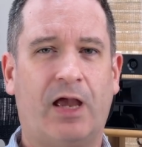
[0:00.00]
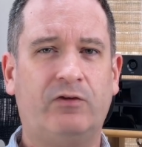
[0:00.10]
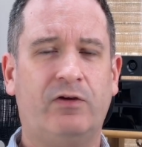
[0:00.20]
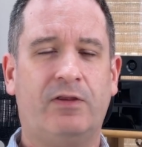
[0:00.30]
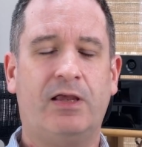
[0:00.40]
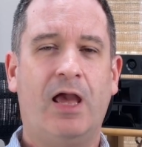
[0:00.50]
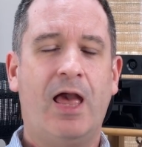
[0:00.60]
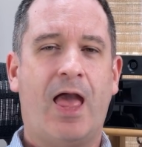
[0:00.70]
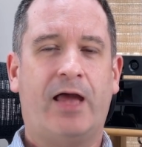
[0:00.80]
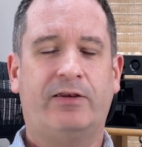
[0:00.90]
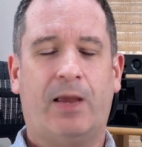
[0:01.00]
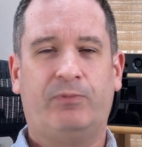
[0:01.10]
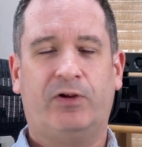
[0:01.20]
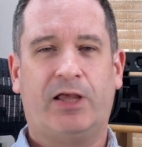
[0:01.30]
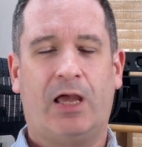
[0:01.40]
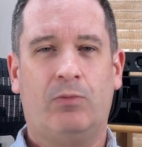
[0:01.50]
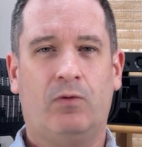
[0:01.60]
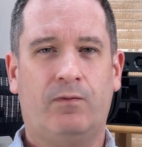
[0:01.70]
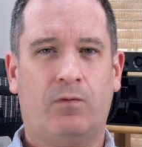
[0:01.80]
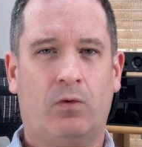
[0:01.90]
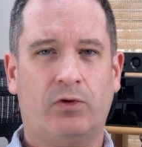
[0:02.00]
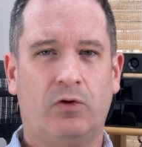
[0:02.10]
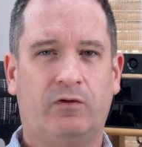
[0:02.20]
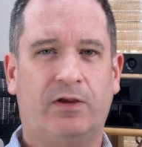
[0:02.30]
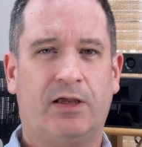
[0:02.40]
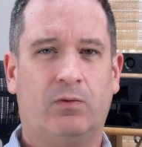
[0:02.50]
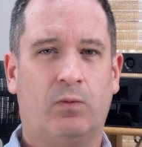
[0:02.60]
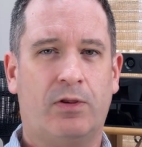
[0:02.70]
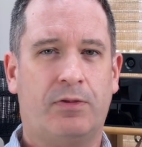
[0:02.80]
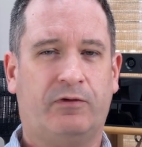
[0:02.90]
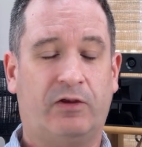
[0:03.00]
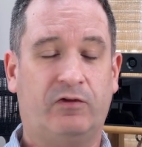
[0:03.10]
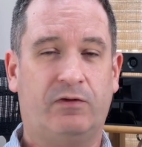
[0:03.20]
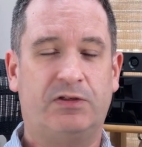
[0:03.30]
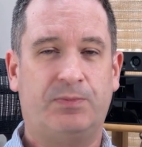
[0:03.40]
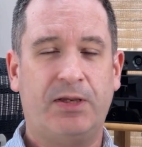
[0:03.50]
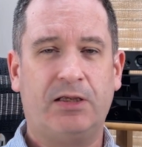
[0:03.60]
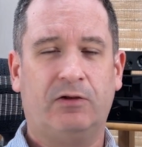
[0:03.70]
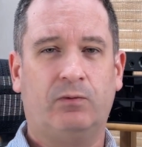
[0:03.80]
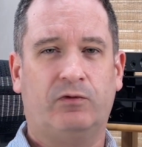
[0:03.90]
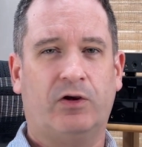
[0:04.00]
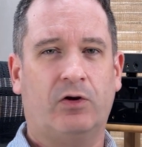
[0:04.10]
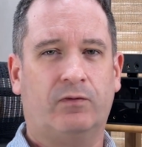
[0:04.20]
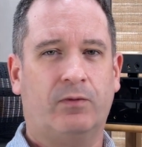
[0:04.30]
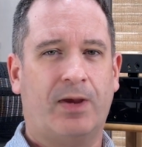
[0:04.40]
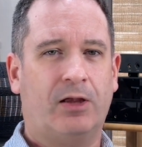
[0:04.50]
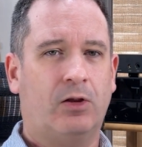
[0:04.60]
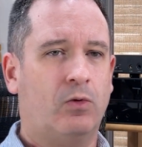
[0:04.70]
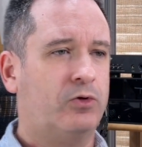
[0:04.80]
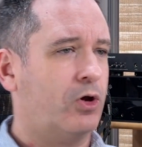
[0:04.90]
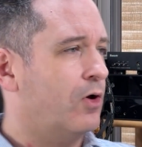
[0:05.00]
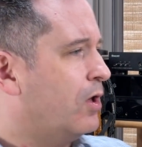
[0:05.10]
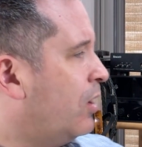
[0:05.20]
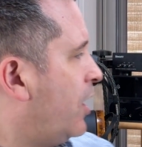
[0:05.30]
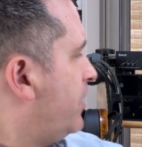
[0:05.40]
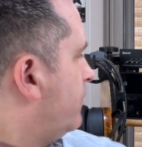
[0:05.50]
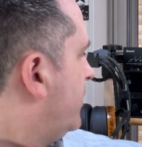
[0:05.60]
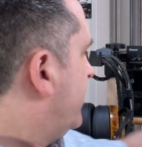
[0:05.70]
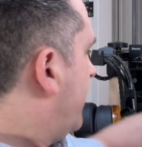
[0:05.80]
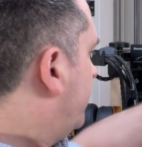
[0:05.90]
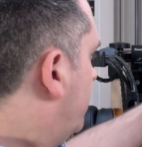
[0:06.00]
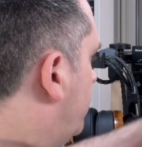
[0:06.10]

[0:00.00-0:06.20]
Actually, the adapter cable for using it with sensitive speakers, which I got from ALO Audio, I have readapted